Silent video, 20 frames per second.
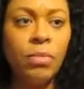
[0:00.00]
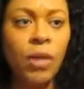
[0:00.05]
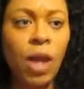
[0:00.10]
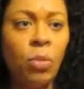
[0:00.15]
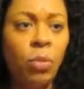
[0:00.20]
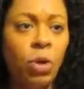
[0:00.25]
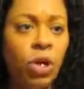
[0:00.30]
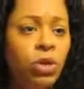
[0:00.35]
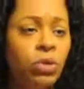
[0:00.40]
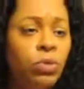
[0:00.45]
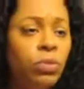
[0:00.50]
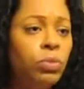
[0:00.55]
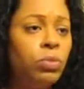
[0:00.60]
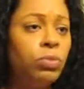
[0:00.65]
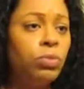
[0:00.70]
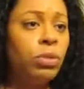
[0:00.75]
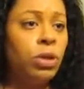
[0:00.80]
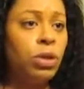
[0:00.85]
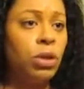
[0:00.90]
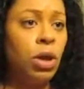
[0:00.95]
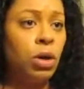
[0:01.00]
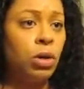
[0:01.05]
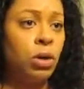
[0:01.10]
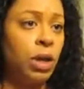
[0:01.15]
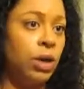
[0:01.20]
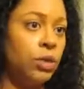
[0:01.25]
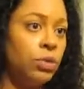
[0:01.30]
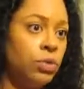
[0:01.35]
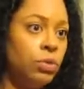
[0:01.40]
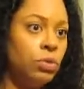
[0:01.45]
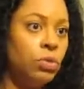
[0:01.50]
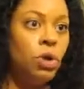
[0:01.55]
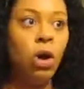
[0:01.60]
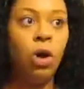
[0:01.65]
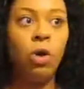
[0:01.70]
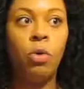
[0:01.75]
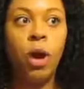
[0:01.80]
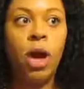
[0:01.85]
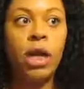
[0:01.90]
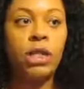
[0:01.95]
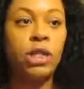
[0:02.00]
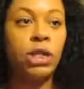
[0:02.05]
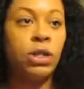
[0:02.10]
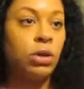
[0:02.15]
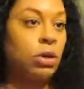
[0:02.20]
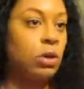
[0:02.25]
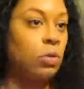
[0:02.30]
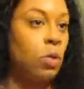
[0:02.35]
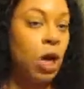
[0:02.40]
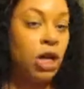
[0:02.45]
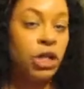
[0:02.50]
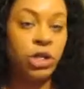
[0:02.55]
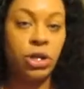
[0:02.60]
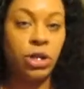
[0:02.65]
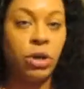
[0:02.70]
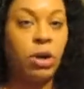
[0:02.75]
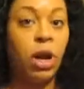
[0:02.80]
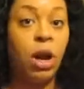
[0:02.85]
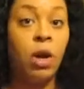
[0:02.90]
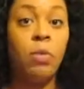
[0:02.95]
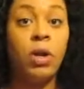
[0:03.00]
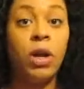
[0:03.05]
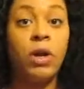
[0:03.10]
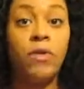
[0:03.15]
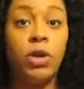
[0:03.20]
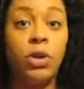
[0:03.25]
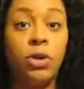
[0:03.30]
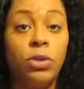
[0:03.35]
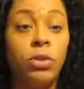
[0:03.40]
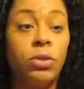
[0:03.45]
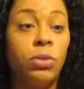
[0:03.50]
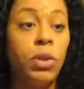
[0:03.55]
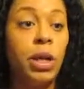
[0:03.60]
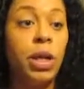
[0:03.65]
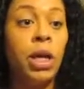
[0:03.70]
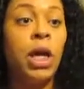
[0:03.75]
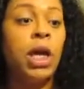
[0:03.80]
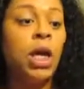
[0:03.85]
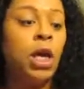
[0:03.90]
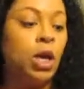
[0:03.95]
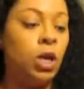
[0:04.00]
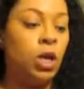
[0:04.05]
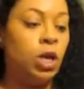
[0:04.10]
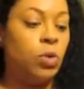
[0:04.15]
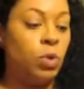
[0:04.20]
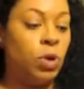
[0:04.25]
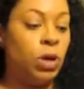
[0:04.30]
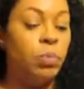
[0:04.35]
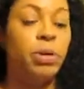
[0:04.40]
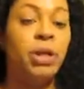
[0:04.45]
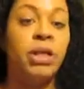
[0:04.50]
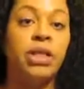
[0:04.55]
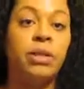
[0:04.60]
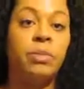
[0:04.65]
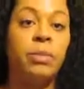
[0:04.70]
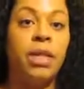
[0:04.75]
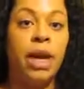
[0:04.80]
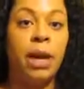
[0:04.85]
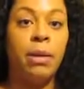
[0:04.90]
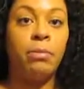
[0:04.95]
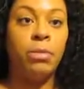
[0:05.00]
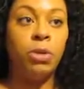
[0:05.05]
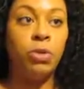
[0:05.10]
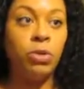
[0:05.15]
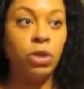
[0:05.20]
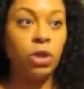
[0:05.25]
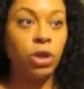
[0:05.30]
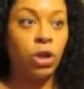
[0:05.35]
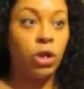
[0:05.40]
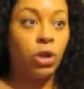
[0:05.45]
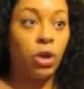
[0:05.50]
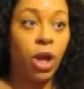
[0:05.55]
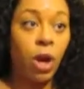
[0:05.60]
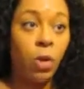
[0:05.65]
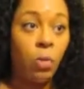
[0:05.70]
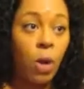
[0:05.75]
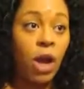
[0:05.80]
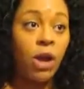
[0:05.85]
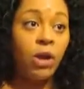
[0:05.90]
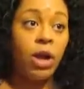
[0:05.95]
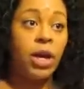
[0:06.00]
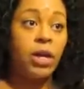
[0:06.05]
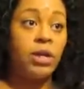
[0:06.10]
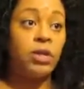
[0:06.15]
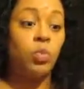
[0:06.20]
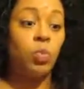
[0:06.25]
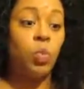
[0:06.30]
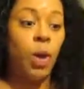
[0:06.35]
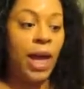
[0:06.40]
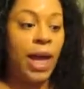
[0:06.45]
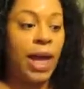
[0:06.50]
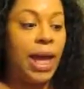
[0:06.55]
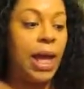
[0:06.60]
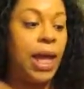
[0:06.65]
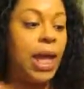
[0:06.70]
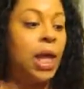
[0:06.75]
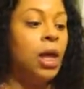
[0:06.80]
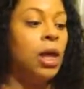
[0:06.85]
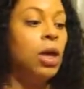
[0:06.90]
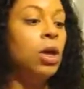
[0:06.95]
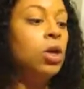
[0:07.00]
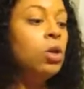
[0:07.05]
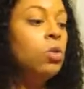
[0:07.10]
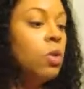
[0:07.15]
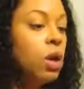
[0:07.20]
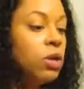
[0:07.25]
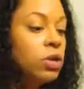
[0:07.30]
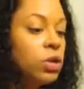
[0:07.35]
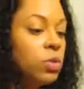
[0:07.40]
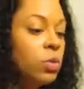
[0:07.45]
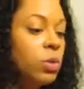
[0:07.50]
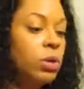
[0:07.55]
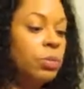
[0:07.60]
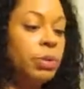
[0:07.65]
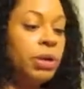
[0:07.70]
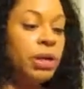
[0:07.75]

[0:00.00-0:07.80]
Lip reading: when you know, get through co-washing or washing your hair, whatever you're doing, you want to put some of that mousse on your hair while your hair is wet. You also want to